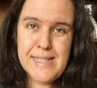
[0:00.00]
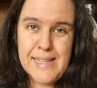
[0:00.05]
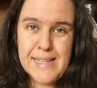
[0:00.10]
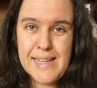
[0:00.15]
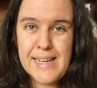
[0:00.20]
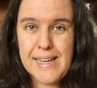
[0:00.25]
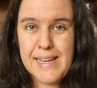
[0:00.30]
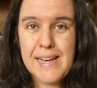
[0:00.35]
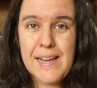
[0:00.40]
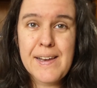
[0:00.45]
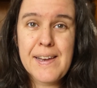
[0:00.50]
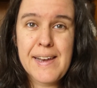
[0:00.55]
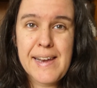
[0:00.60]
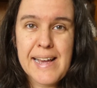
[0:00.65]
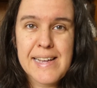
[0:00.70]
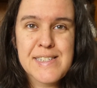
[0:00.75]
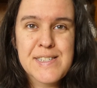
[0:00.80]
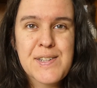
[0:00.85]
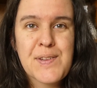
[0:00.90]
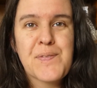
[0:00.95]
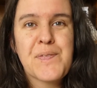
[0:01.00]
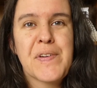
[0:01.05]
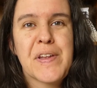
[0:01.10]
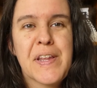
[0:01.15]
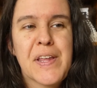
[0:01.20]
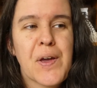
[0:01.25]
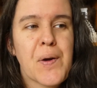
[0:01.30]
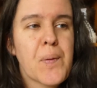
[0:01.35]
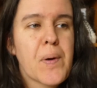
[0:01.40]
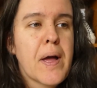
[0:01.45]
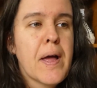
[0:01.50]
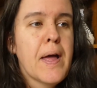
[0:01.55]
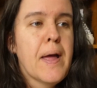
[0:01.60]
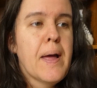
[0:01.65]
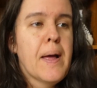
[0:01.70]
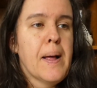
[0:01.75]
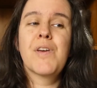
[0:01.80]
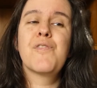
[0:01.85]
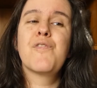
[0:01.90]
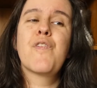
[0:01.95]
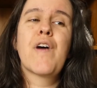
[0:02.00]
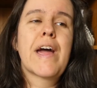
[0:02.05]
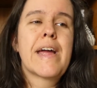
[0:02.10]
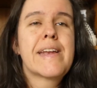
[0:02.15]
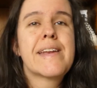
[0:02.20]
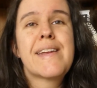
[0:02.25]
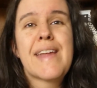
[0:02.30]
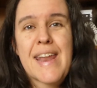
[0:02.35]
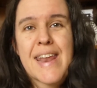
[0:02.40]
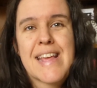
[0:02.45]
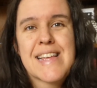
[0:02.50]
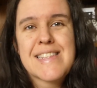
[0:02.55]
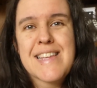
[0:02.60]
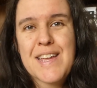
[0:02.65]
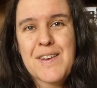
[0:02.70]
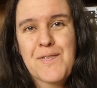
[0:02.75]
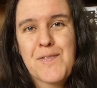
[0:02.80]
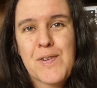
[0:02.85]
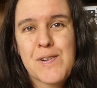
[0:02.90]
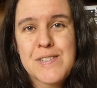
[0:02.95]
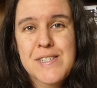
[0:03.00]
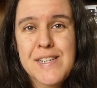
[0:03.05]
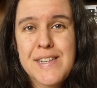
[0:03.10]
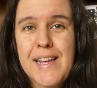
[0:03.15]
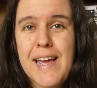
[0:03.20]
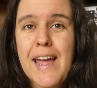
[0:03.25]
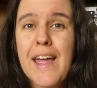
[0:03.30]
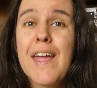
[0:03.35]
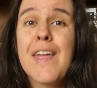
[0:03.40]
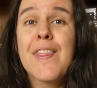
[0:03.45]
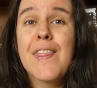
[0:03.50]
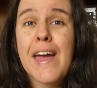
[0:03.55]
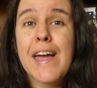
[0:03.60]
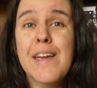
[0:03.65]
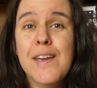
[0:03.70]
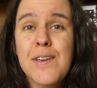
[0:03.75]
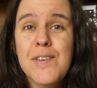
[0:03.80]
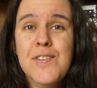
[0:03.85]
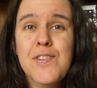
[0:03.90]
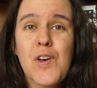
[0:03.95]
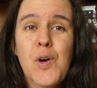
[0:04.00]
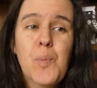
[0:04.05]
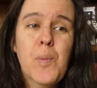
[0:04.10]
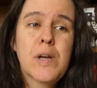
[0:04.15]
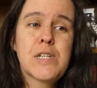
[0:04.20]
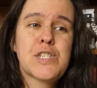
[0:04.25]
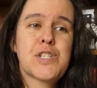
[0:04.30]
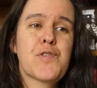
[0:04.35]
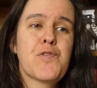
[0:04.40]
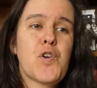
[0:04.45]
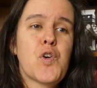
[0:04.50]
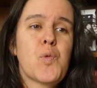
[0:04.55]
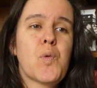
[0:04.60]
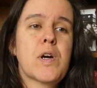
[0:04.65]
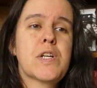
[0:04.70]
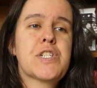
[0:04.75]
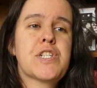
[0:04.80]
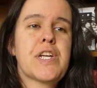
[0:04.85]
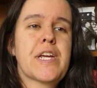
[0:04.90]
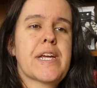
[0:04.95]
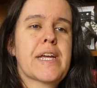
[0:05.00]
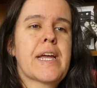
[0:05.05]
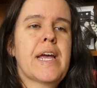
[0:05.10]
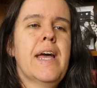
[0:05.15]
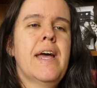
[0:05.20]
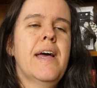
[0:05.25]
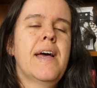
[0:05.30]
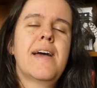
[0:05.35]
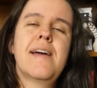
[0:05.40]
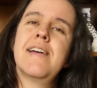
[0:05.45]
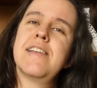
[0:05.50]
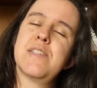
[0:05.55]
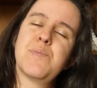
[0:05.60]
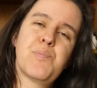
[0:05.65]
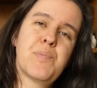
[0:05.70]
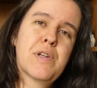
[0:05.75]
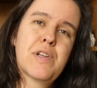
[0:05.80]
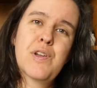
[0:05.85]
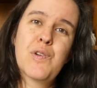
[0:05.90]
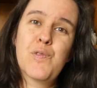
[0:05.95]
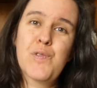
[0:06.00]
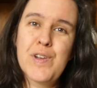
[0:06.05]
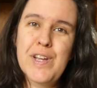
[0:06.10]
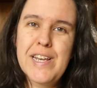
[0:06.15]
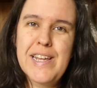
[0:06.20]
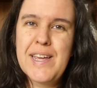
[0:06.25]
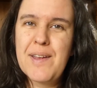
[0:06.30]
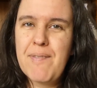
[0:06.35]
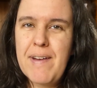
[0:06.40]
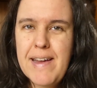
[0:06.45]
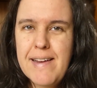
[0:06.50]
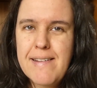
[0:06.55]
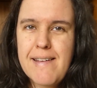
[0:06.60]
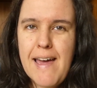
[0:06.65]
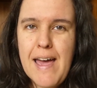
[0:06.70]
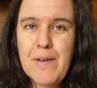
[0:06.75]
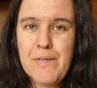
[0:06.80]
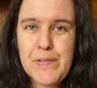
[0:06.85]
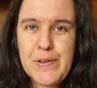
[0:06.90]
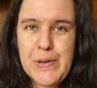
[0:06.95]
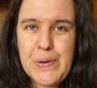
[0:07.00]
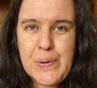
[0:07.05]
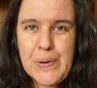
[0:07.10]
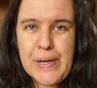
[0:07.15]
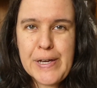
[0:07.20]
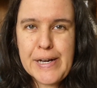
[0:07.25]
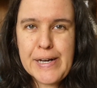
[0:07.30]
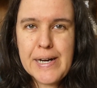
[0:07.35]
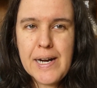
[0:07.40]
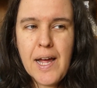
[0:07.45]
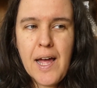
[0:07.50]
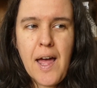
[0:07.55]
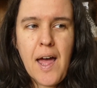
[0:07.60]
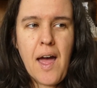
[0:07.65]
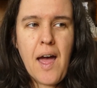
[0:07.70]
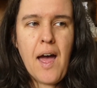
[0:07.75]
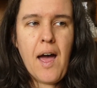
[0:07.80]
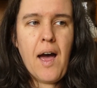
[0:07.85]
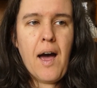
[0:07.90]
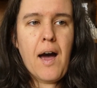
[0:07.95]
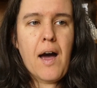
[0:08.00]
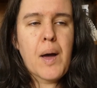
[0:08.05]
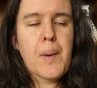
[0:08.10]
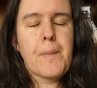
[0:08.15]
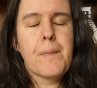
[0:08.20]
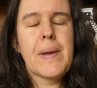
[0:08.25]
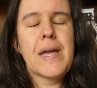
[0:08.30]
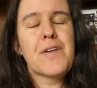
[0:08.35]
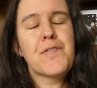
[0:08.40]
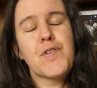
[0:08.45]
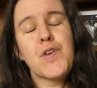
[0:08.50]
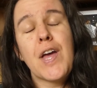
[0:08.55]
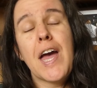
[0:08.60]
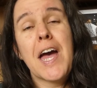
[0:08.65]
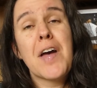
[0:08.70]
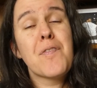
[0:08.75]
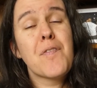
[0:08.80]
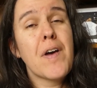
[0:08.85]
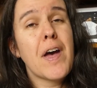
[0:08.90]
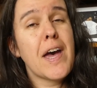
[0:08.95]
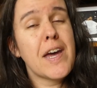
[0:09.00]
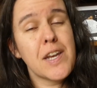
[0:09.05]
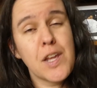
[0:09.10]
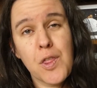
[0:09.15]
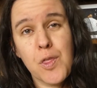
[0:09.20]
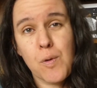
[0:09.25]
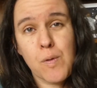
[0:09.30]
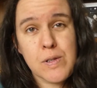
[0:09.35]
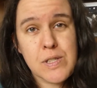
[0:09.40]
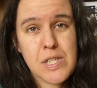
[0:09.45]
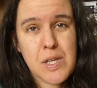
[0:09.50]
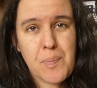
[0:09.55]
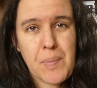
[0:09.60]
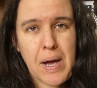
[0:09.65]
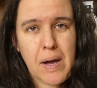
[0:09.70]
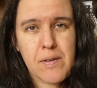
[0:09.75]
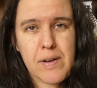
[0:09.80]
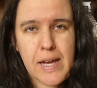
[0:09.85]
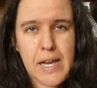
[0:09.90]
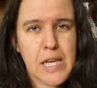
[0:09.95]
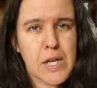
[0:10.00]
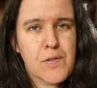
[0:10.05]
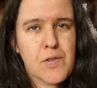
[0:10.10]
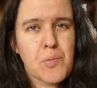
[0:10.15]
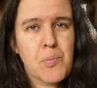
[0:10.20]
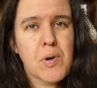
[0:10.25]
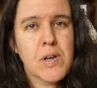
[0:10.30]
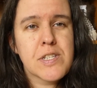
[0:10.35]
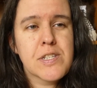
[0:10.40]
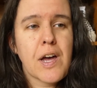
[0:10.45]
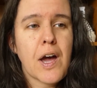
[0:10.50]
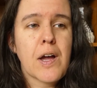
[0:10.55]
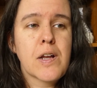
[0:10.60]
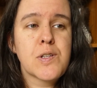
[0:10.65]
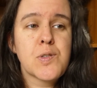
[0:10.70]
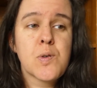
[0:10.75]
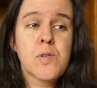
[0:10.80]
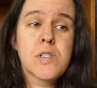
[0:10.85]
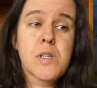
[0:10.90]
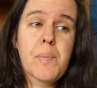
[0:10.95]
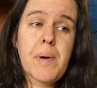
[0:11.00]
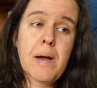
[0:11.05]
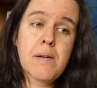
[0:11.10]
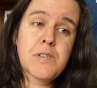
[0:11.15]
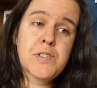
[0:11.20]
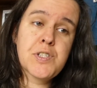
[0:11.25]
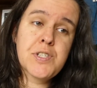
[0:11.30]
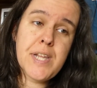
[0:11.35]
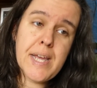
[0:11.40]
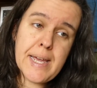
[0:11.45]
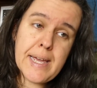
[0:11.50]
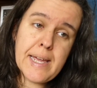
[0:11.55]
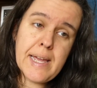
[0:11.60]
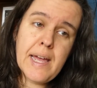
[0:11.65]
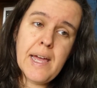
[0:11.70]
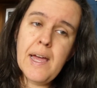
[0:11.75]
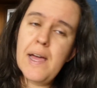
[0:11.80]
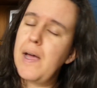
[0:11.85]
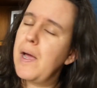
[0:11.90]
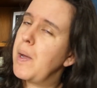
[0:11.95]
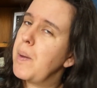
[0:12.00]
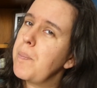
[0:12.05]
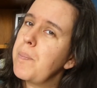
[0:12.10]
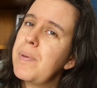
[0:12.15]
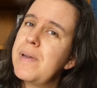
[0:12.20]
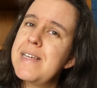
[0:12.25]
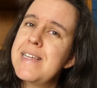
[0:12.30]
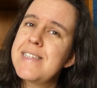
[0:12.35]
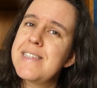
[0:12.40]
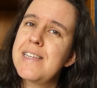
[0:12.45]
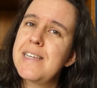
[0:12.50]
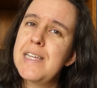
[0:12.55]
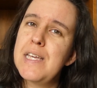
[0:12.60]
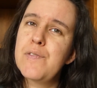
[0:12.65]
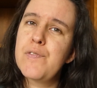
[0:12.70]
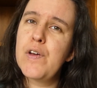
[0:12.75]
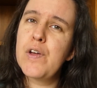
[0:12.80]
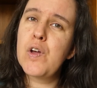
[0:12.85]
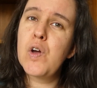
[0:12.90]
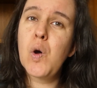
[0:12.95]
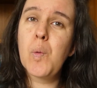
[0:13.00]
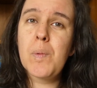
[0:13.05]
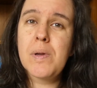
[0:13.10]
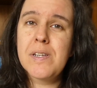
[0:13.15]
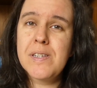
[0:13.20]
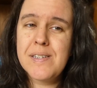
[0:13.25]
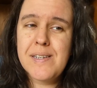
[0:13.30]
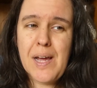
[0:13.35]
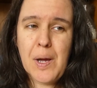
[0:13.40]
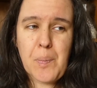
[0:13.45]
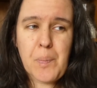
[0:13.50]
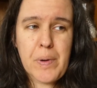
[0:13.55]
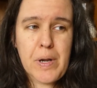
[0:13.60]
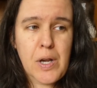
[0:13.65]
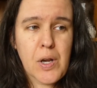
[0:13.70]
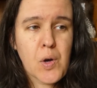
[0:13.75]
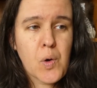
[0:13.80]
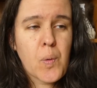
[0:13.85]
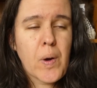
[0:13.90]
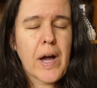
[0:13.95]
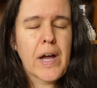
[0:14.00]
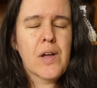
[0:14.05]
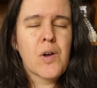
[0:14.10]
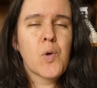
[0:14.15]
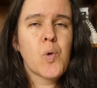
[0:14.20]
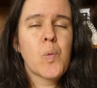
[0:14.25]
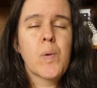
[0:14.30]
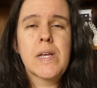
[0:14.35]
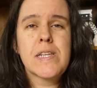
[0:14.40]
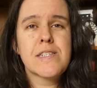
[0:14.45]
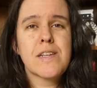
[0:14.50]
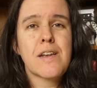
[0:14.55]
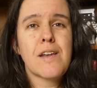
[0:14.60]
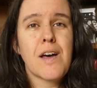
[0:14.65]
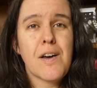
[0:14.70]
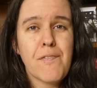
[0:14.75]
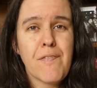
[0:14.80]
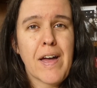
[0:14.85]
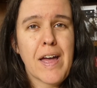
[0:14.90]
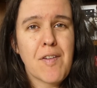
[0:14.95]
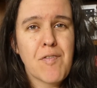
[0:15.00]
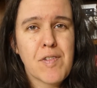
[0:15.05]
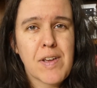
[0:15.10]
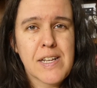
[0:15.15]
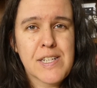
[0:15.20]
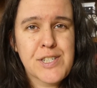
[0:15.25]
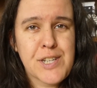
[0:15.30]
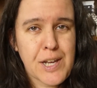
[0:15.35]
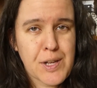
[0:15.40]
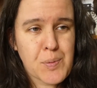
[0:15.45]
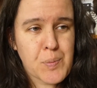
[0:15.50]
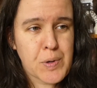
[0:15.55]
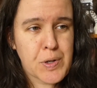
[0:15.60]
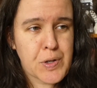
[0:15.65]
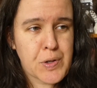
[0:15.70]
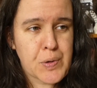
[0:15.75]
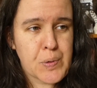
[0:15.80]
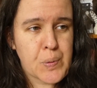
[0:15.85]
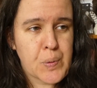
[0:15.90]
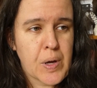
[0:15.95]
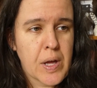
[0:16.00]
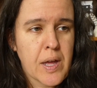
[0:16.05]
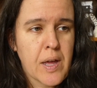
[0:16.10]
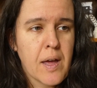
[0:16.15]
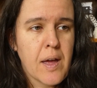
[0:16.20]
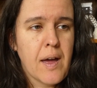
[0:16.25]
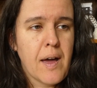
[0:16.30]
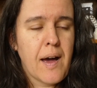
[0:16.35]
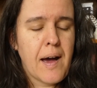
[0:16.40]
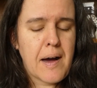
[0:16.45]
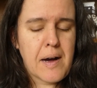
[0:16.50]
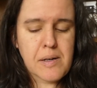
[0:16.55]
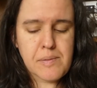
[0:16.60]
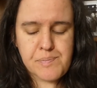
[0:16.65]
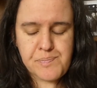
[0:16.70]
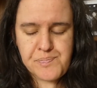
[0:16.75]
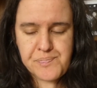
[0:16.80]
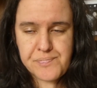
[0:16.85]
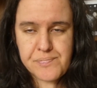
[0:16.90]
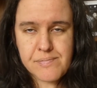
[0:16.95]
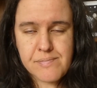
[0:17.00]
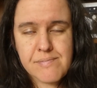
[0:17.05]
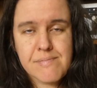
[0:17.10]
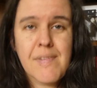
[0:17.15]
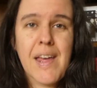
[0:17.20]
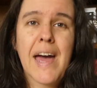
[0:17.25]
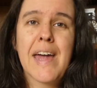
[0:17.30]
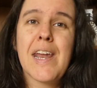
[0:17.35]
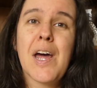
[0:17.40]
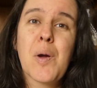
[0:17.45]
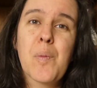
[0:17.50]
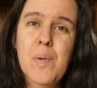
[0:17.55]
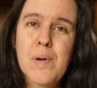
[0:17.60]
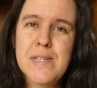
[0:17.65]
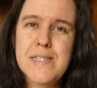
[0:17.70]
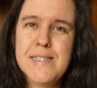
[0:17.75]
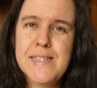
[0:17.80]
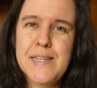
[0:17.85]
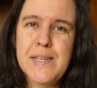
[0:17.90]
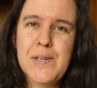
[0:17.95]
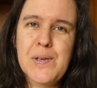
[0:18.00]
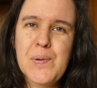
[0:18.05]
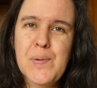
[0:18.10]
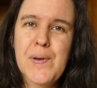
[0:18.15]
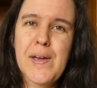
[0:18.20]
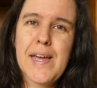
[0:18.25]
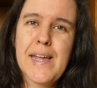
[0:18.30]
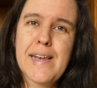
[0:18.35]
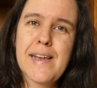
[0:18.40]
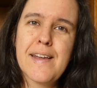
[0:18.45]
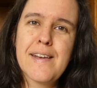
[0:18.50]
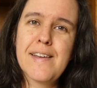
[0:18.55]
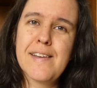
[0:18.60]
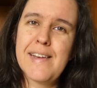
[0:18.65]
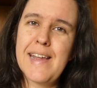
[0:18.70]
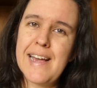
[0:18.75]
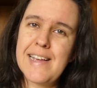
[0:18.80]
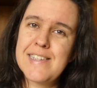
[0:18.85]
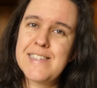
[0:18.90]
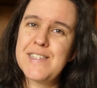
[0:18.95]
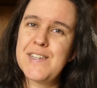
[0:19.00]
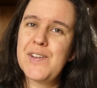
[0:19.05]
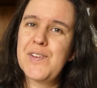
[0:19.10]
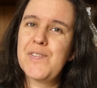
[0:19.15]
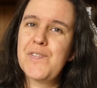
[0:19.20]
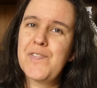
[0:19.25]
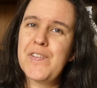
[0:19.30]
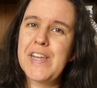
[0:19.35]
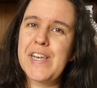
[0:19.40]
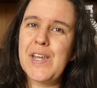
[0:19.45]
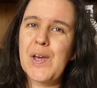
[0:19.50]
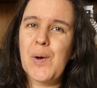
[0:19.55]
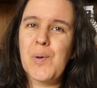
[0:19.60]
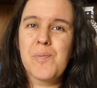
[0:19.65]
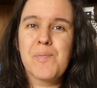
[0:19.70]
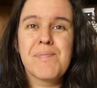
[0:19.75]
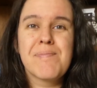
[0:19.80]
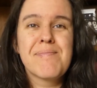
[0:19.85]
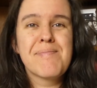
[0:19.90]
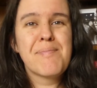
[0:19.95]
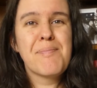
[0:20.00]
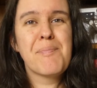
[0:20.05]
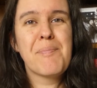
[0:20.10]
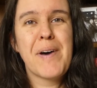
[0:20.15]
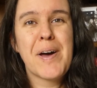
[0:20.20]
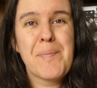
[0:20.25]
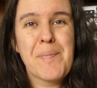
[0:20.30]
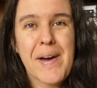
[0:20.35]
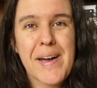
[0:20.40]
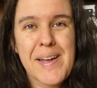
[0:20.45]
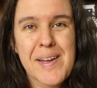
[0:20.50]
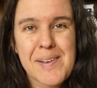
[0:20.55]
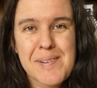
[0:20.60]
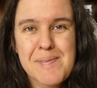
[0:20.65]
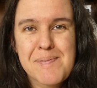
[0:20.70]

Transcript: it in the next video. Right, that is it for today. Thank you so much for watching. It's been really great having you here. If you have any thoughts about any of the books I talked about today, please leave a comment down below. I always love having a chat with you, and I will see you in the next video. Bye bye.